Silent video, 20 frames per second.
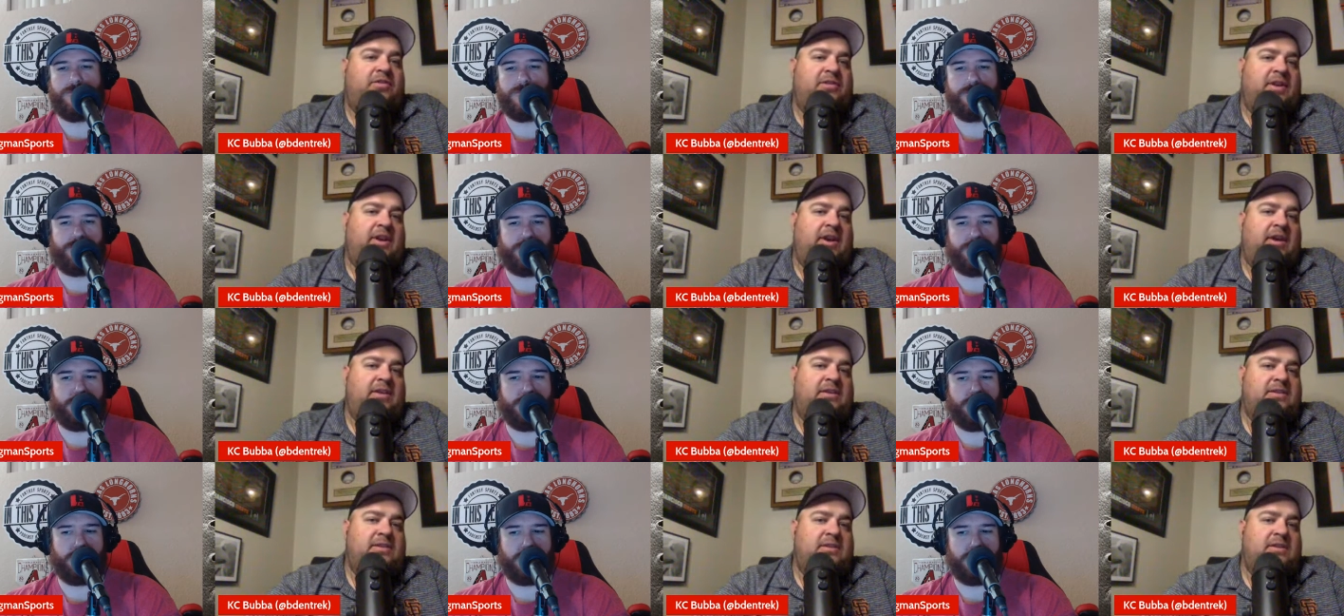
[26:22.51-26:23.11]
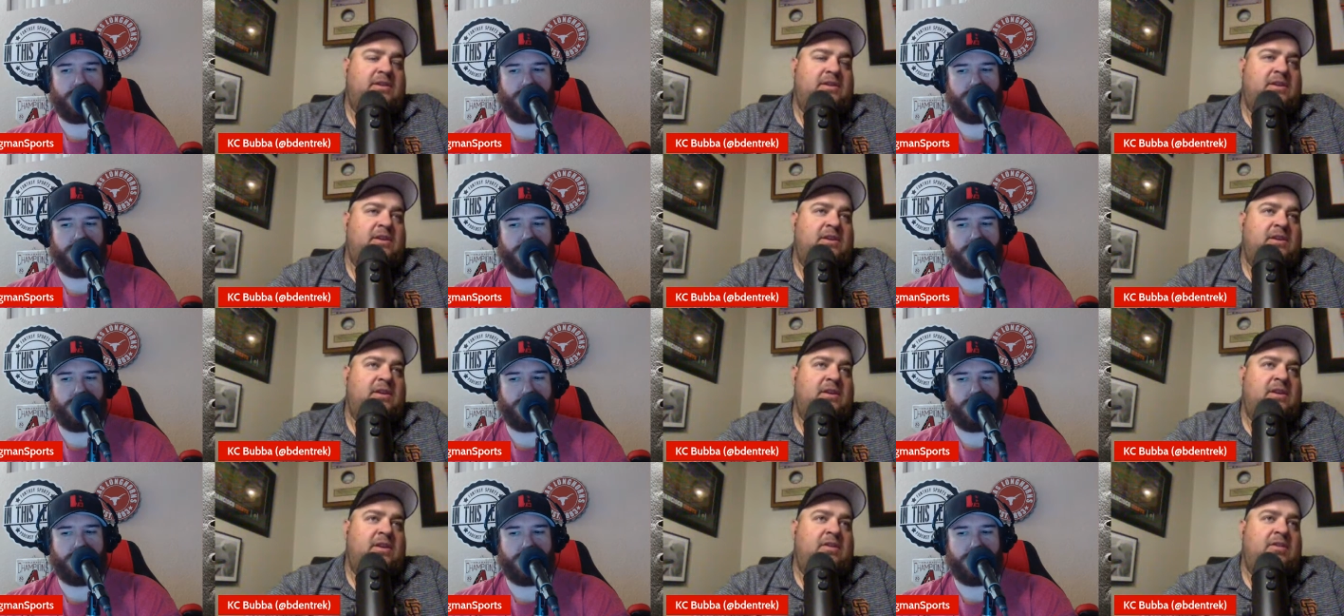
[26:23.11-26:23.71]
Speaker 1: slate,
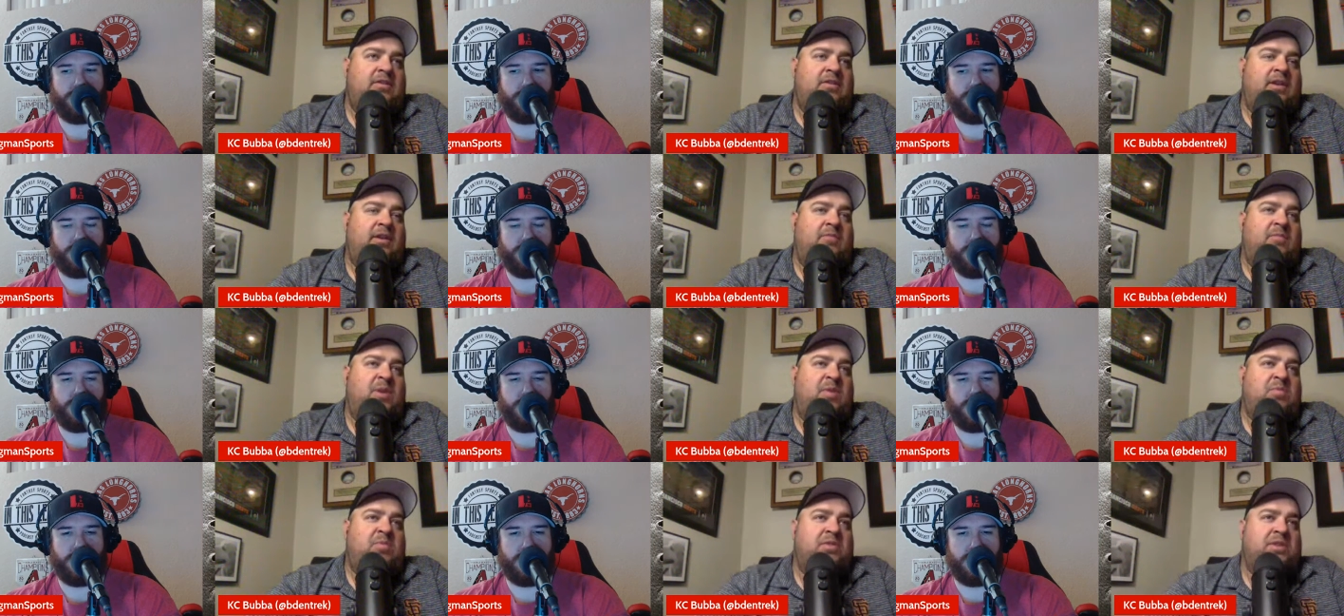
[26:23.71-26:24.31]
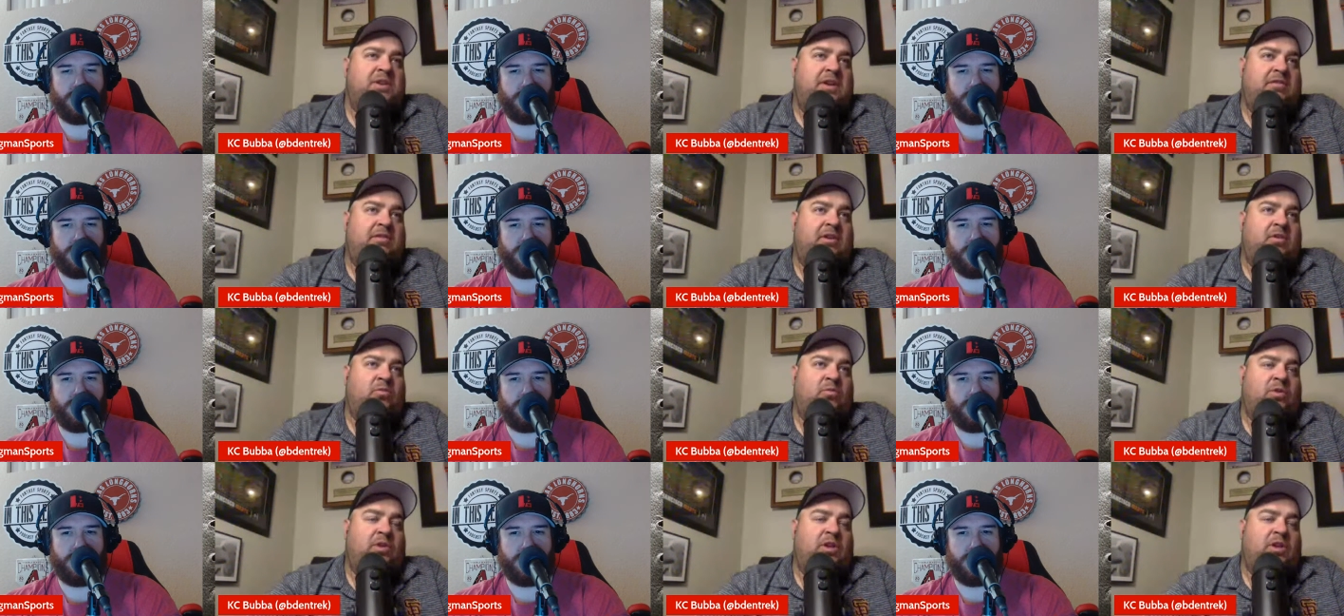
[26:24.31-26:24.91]
you like people think you have to
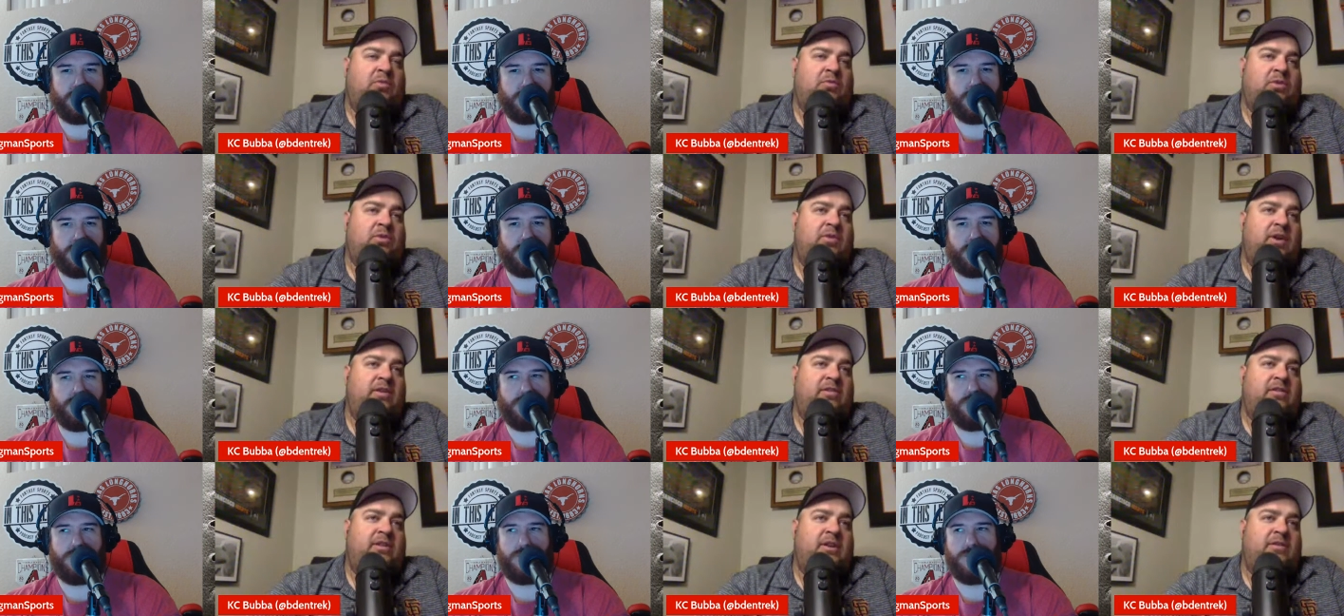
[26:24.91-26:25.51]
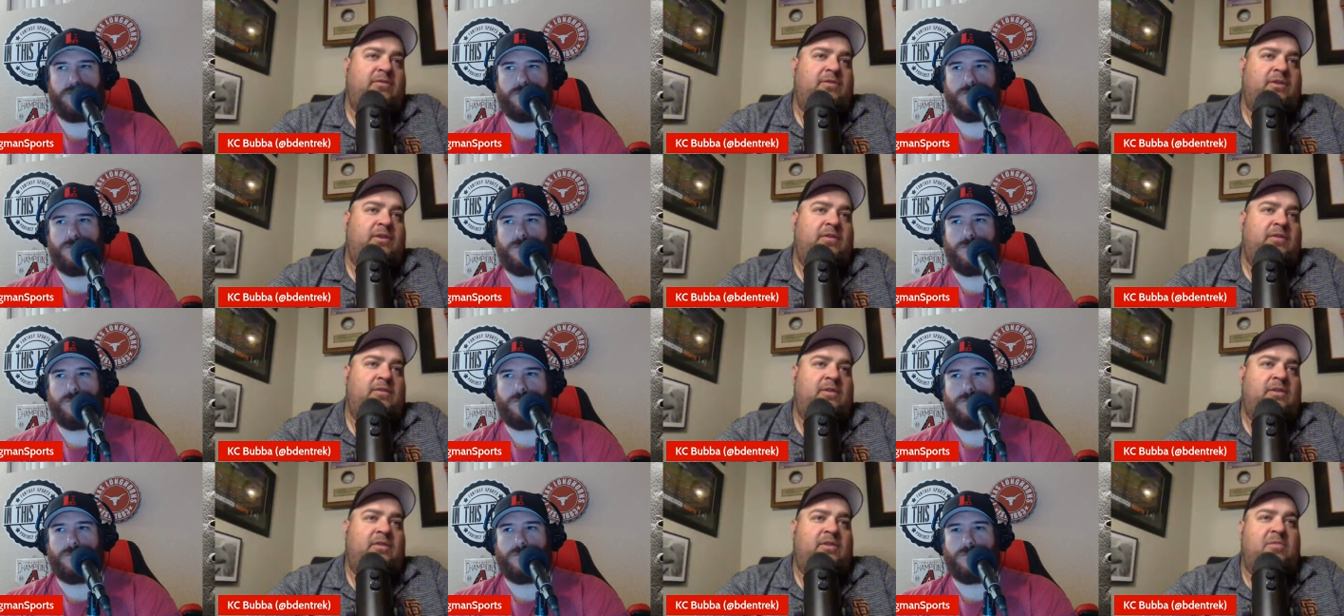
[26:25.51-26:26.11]
get really, really crazy
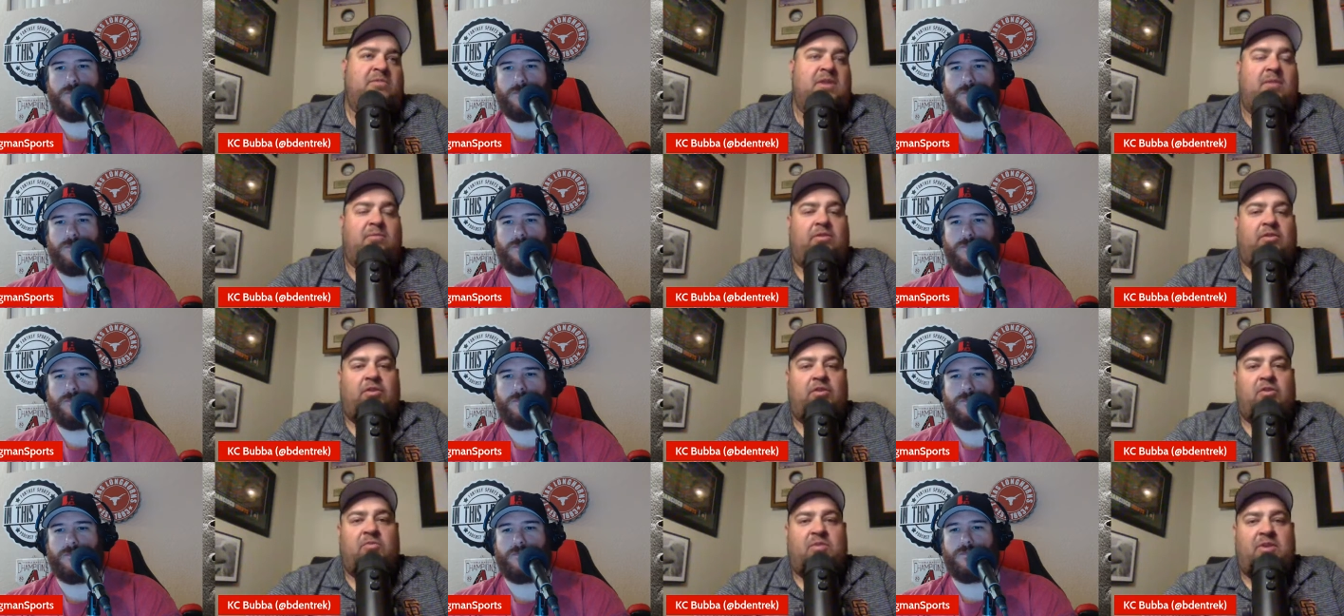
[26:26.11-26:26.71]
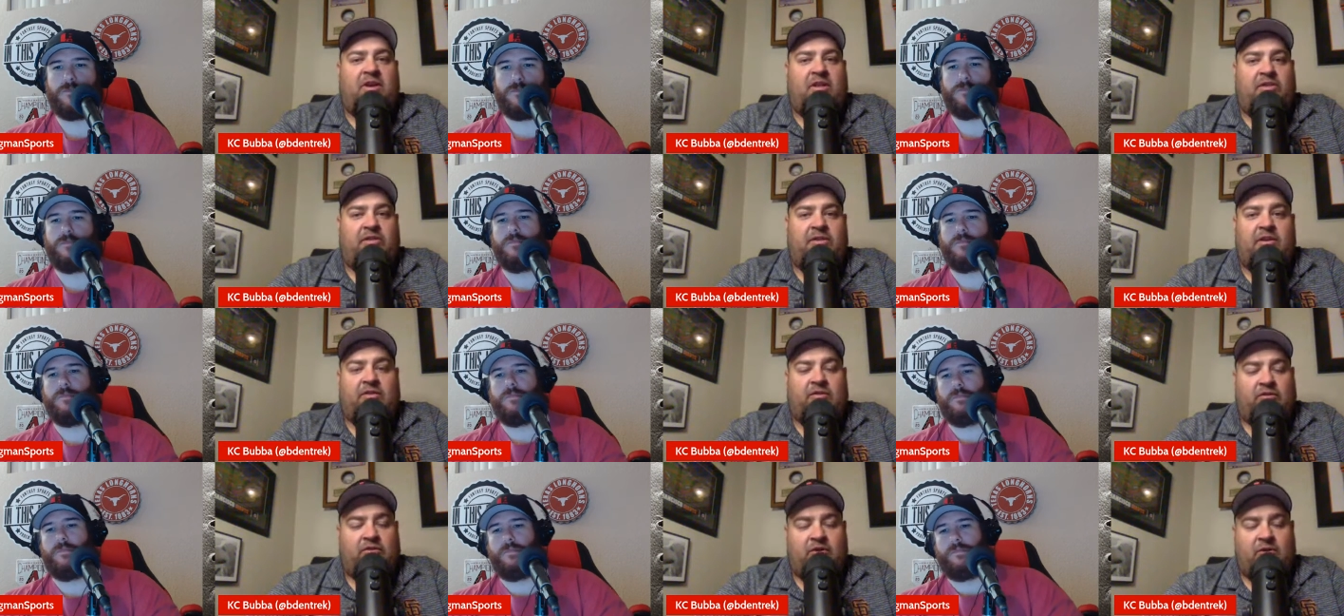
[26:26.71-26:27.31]
different, and sometimes you do depending on the
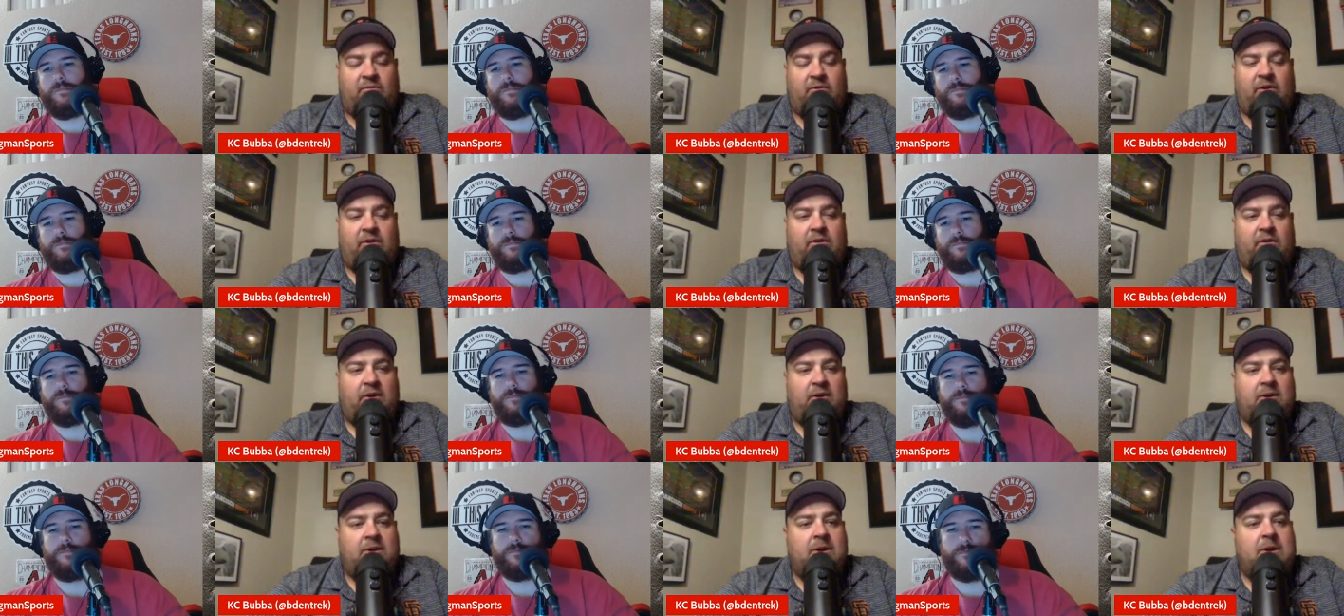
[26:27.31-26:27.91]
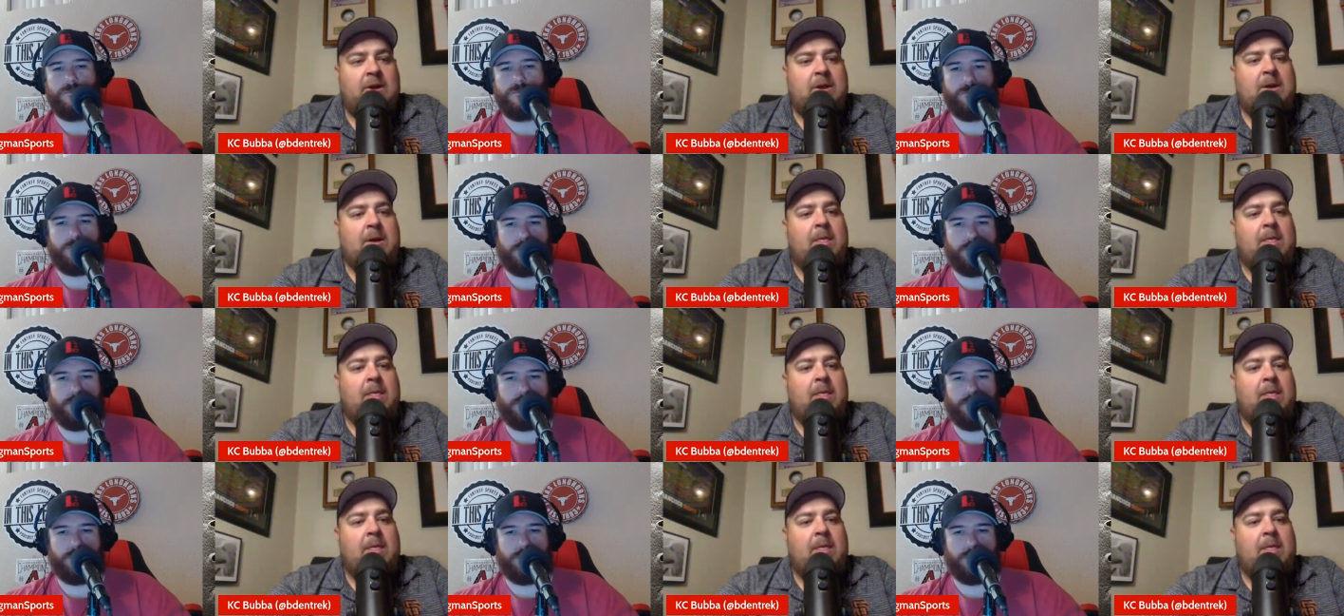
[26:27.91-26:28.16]
size of the tournament you're in.